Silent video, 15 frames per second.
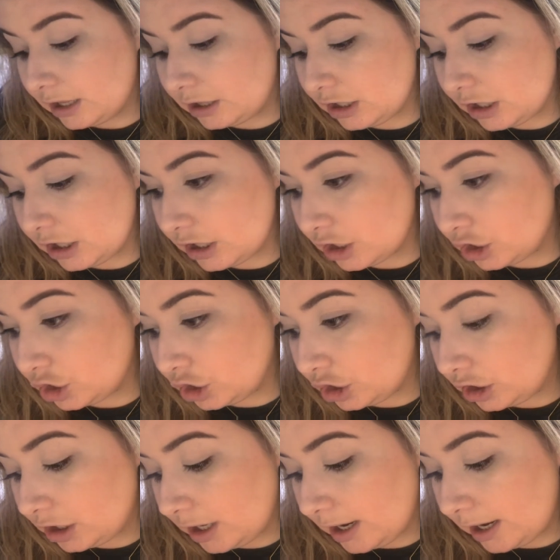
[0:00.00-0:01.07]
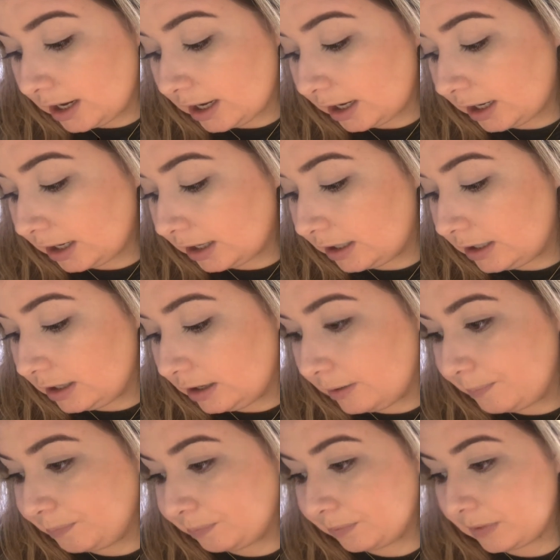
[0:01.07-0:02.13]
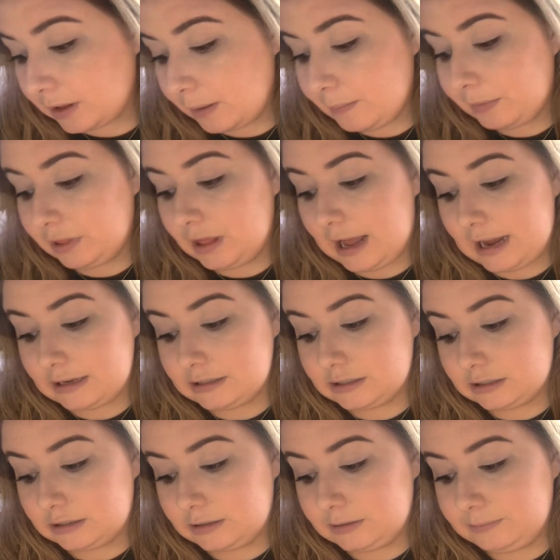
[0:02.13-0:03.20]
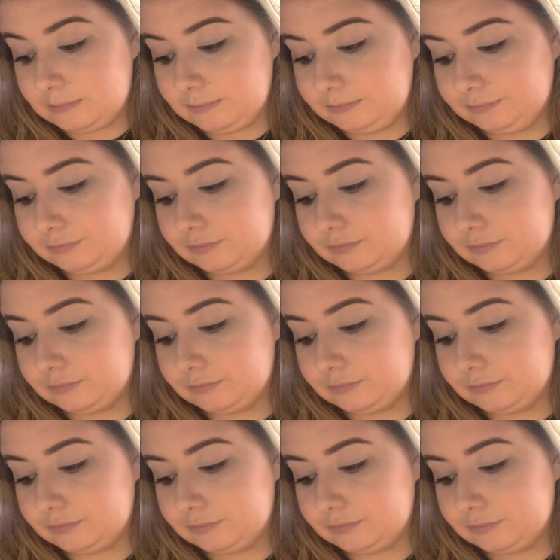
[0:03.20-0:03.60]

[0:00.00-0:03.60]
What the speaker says: the shade Blossom.